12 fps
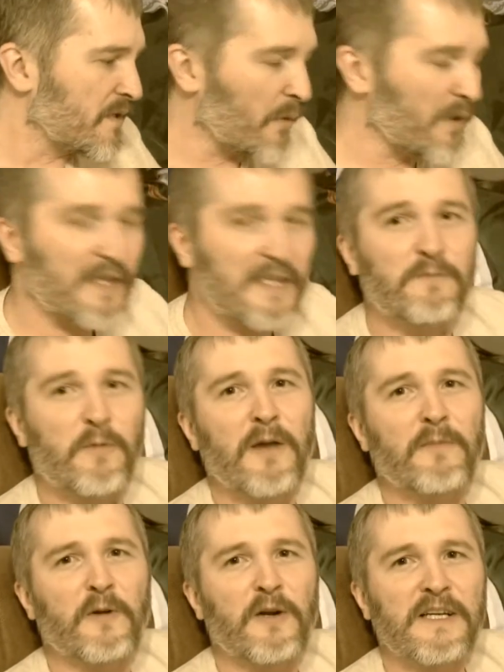So what this
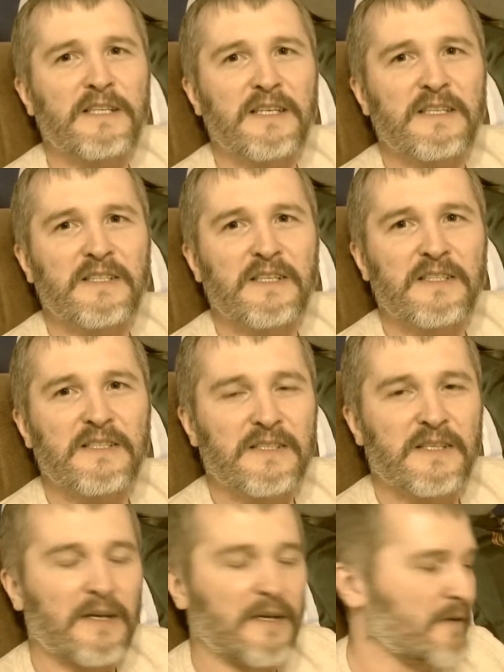paper is, it's
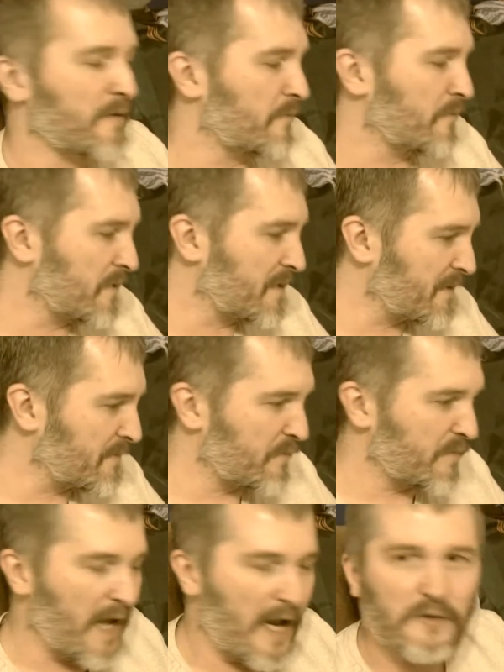just uh, this
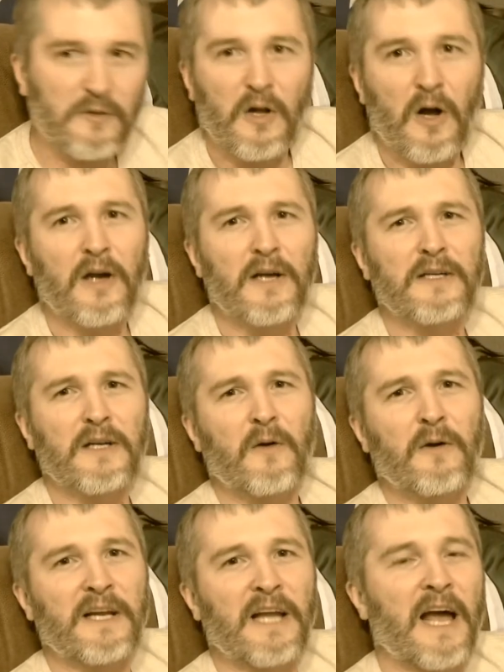Daniel Clark
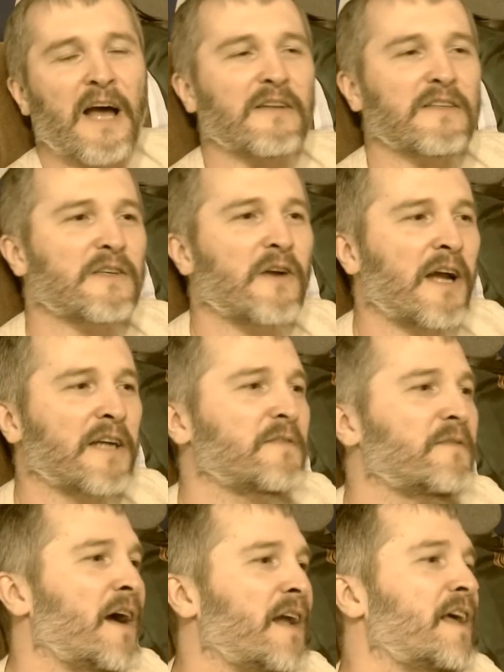going out and trying to
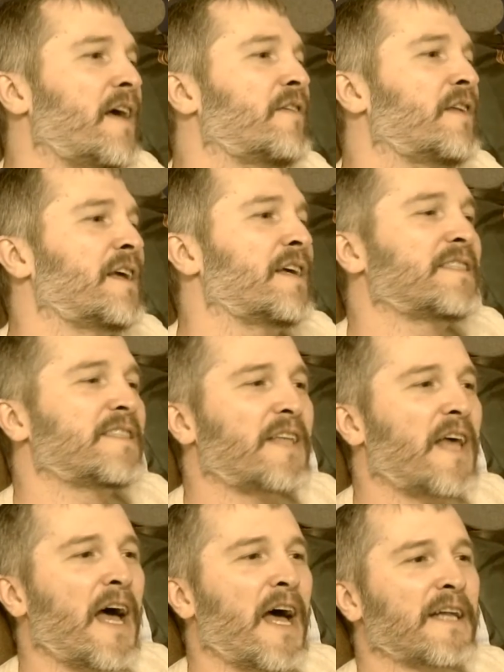find evidence
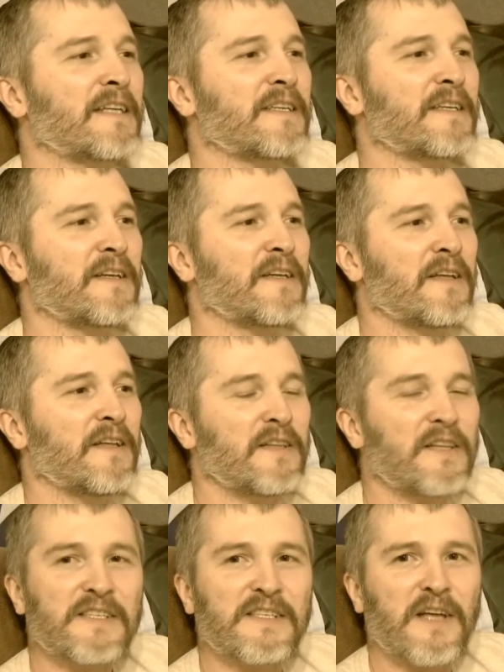that
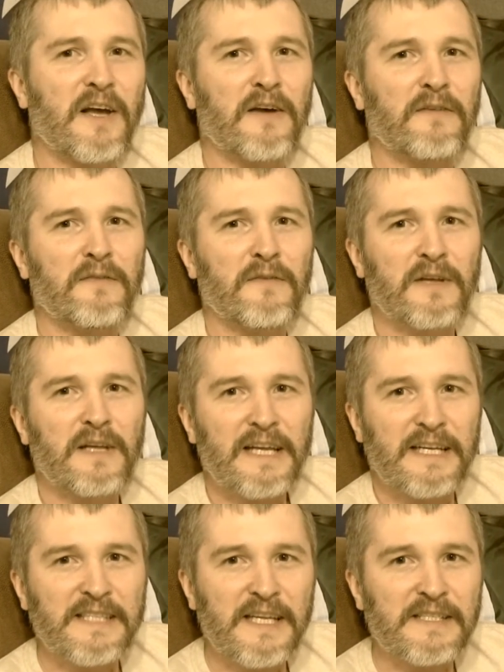this stuff
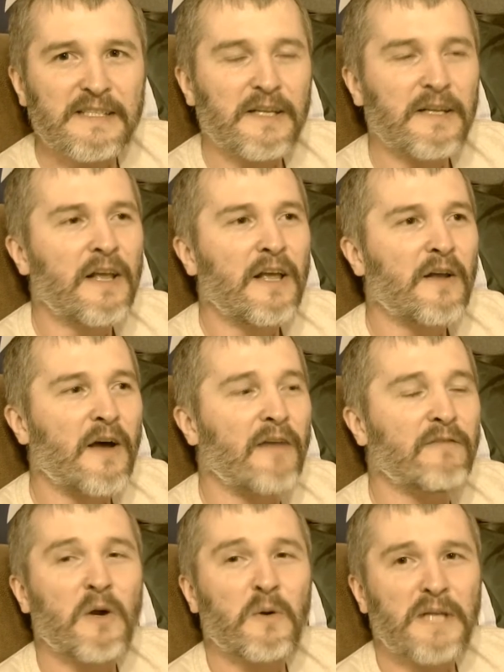existed. Now, I
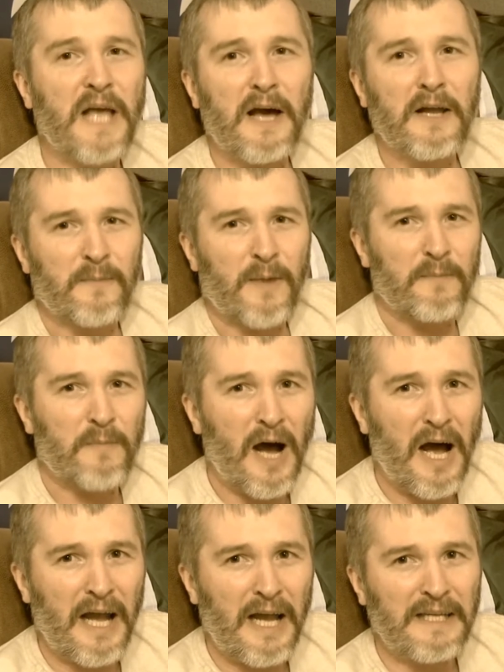have no doubt in my
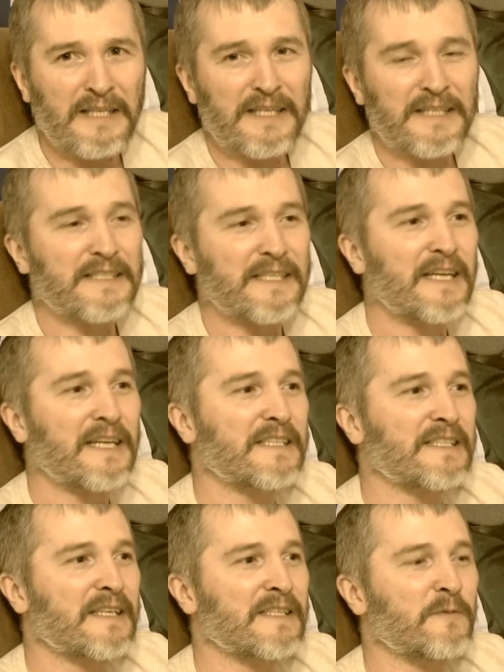mind it did
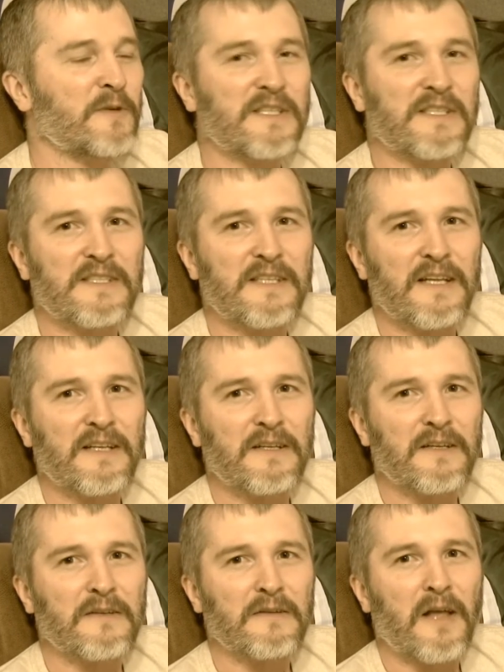exist. We just
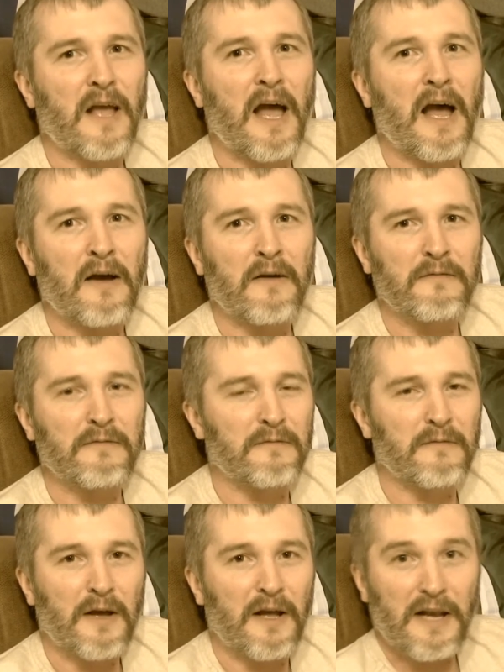didn't have
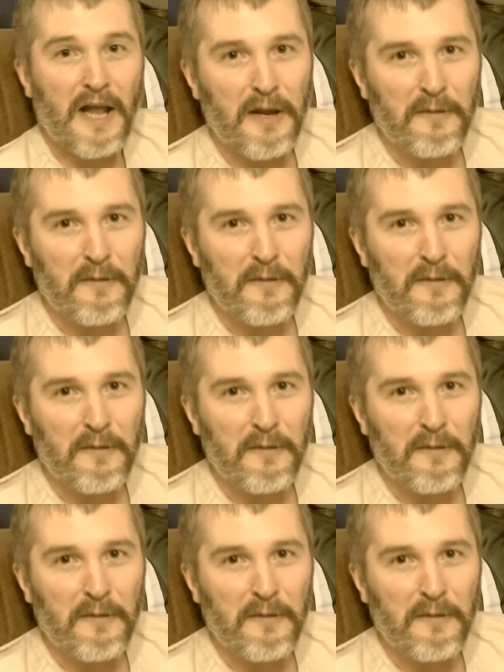a